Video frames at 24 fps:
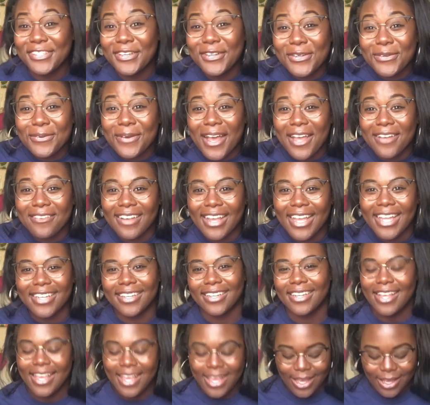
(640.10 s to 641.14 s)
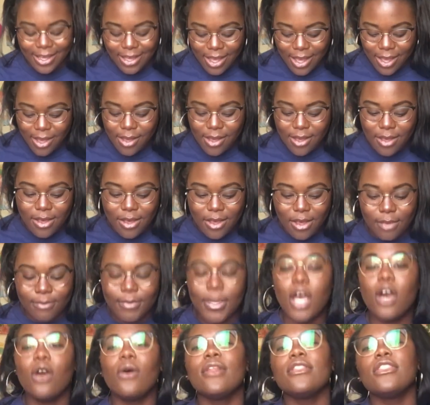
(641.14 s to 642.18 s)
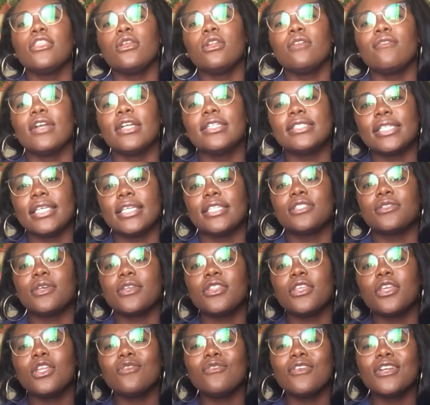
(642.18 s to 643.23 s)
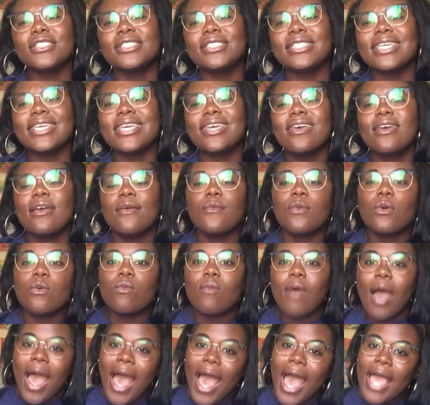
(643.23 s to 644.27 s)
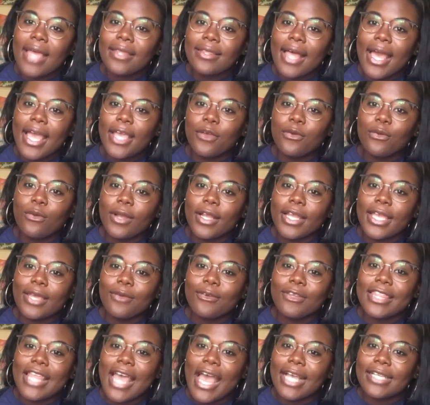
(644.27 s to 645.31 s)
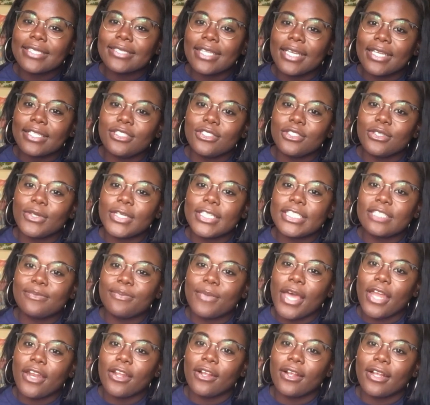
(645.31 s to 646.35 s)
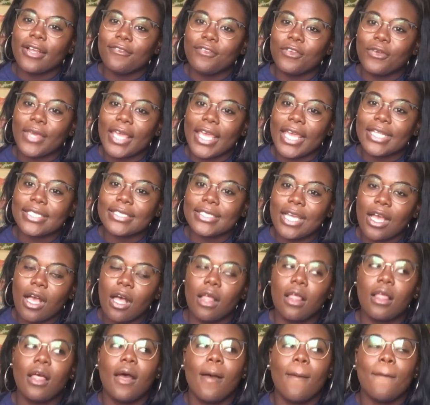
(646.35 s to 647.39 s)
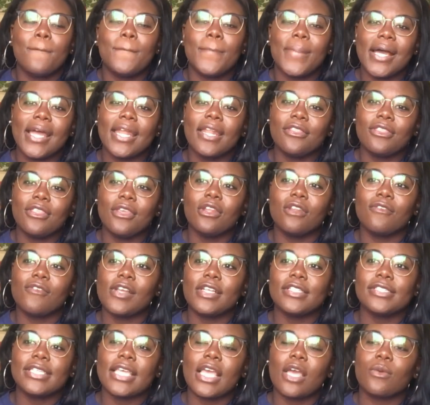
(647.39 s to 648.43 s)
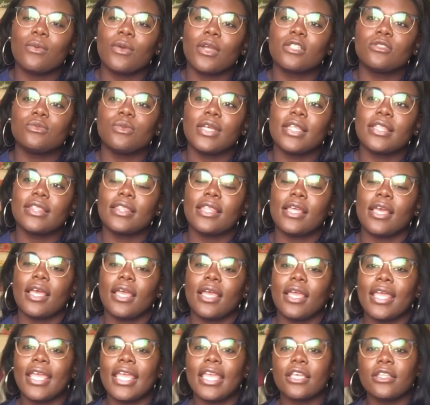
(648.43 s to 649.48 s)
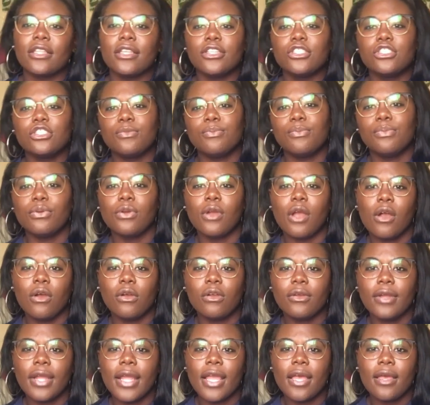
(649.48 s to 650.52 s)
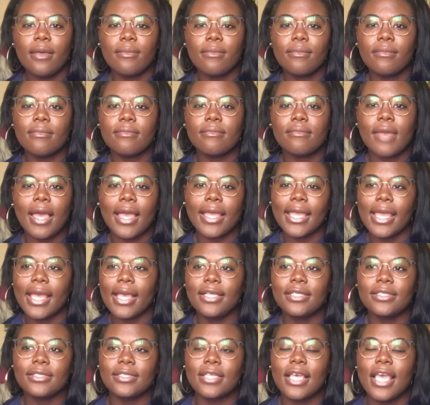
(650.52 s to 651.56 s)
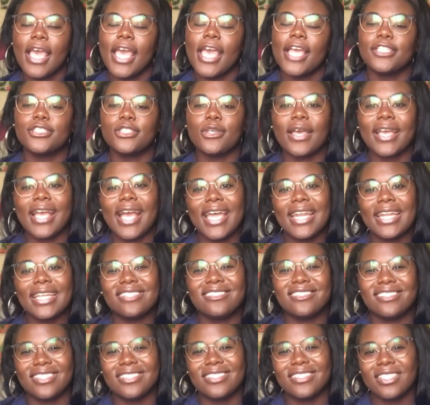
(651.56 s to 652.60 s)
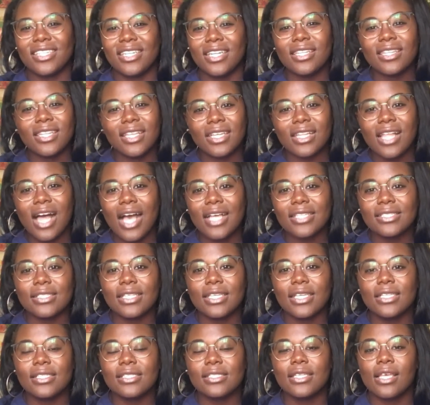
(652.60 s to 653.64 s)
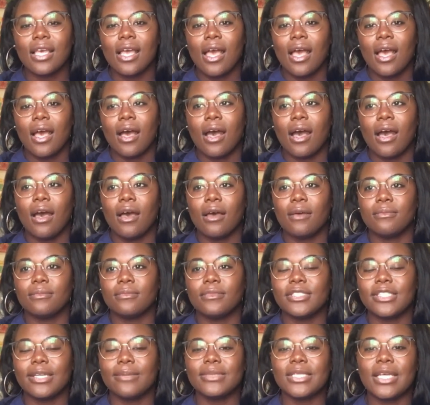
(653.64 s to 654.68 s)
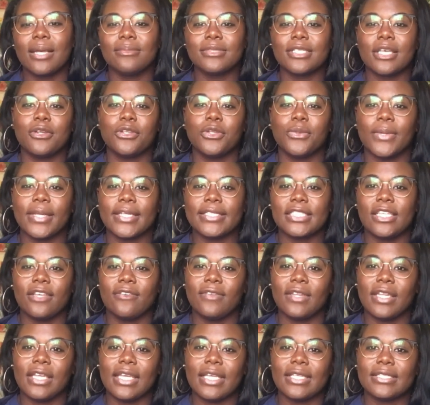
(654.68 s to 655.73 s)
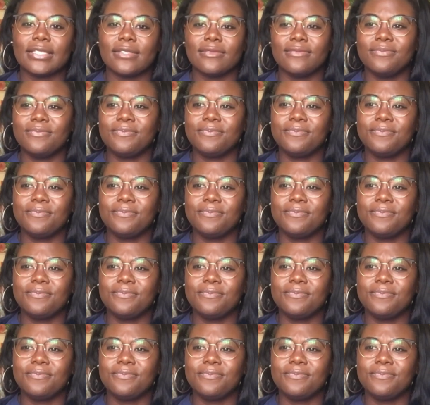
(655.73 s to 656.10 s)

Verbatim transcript: so do I, right? Um, oh, at the university. So at the university, I like working with Access students better if you can't tell, but at the university I worked with the English program, I guess, and so I kind of assisted in the classes. Um, sometimes I would do activities,